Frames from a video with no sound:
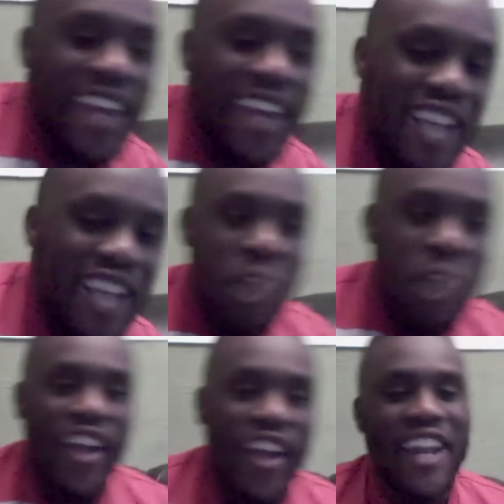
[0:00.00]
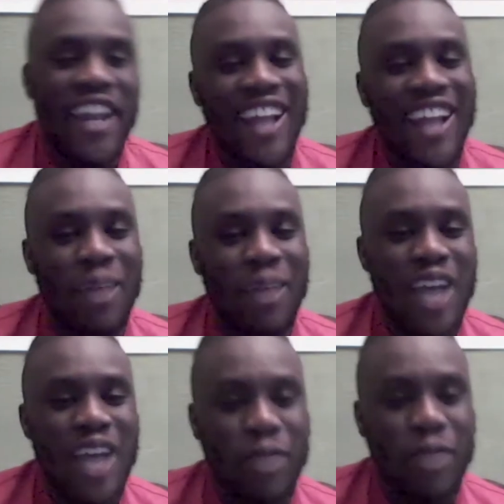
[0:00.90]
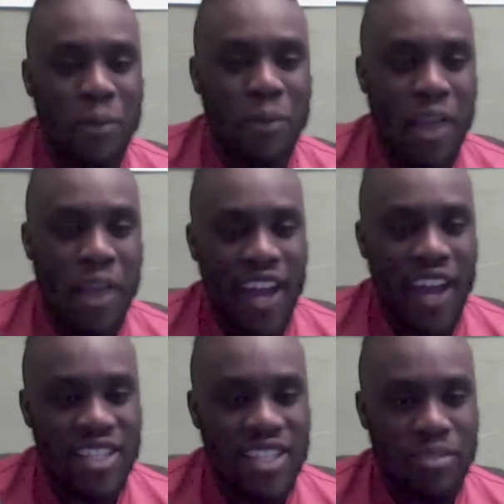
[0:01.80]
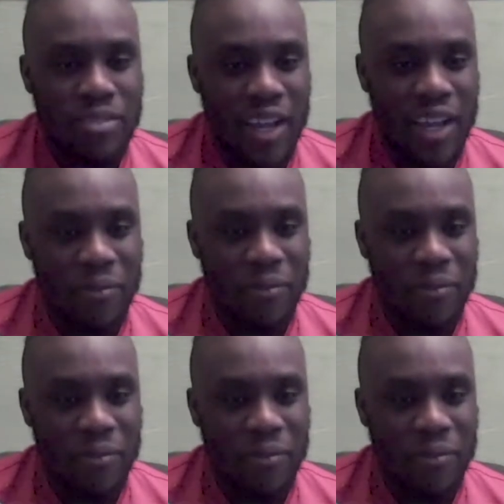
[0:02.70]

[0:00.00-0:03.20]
it's merit, isn't it? At the same time, it should be merit at the same time.